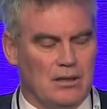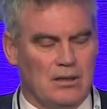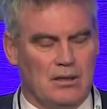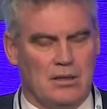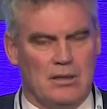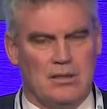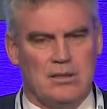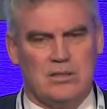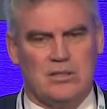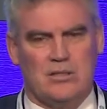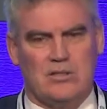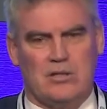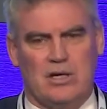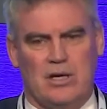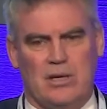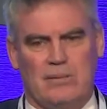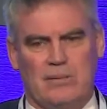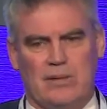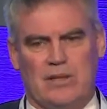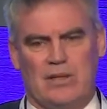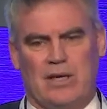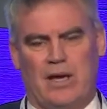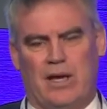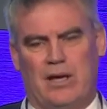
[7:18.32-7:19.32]
In
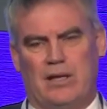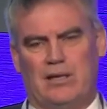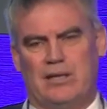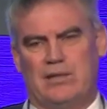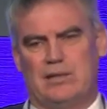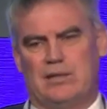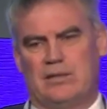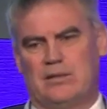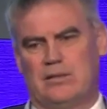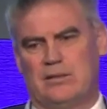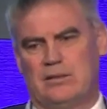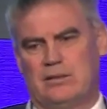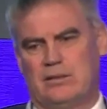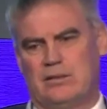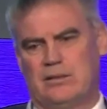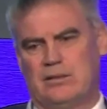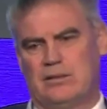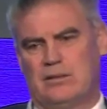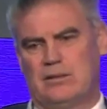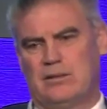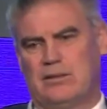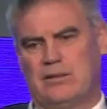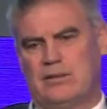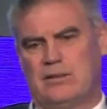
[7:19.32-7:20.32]
describing that,
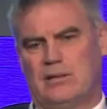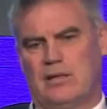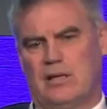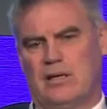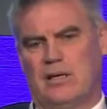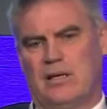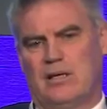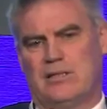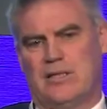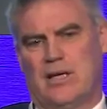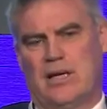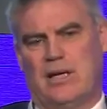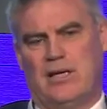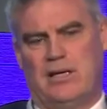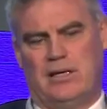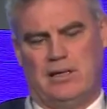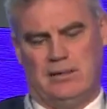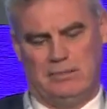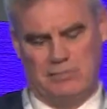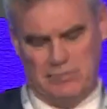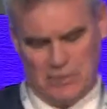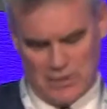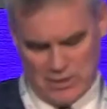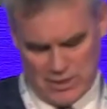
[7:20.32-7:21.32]
it's
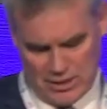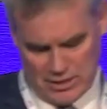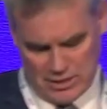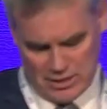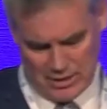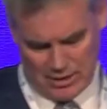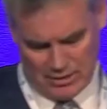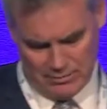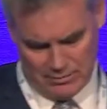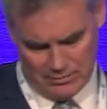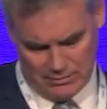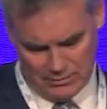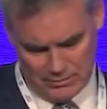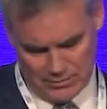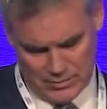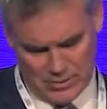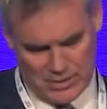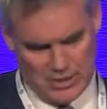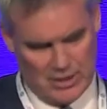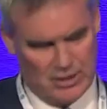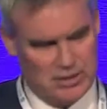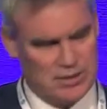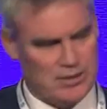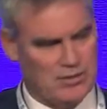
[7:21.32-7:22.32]
a system
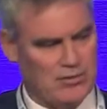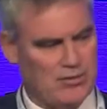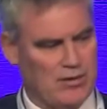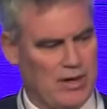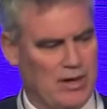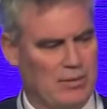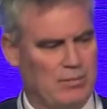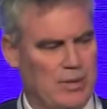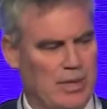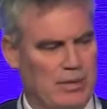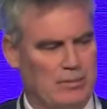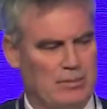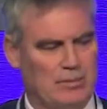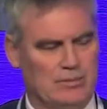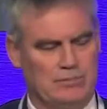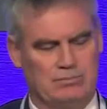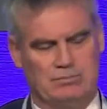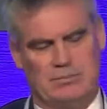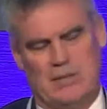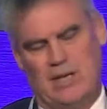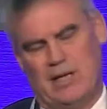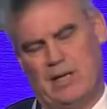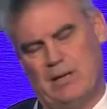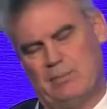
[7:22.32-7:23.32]
centered around people,
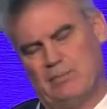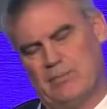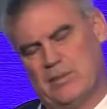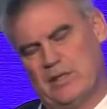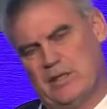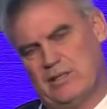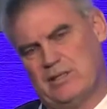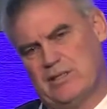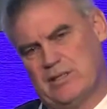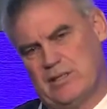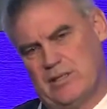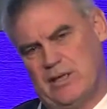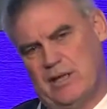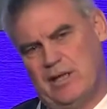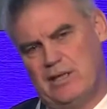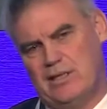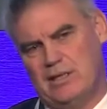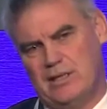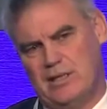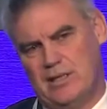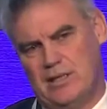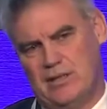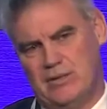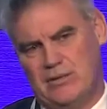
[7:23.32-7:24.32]
um, that's a
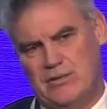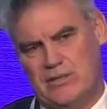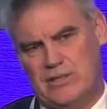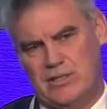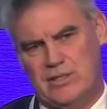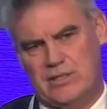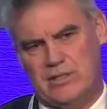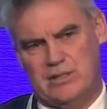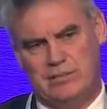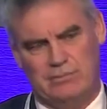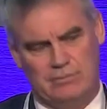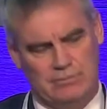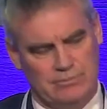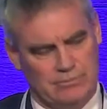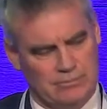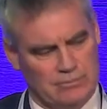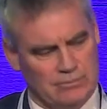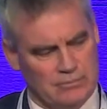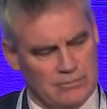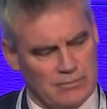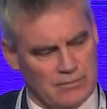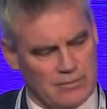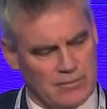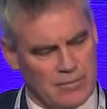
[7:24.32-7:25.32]
connected health
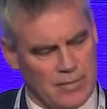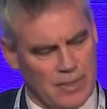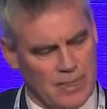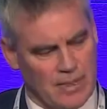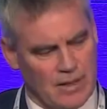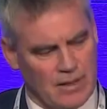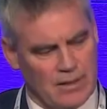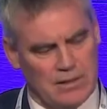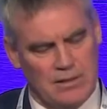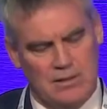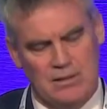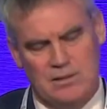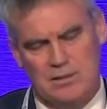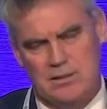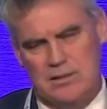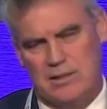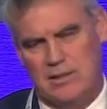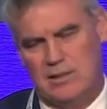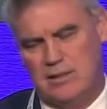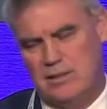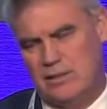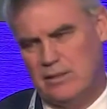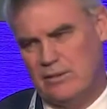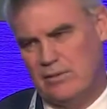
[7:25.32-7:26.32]
system,
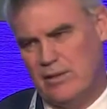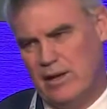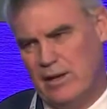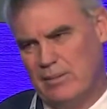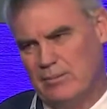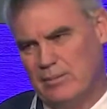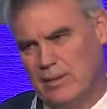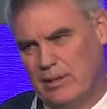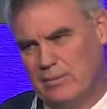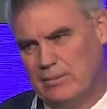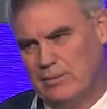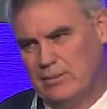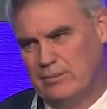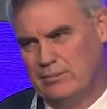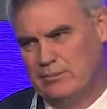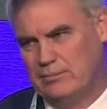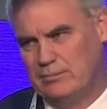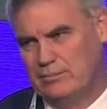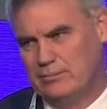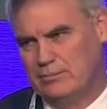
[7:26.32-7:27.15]
centered around people,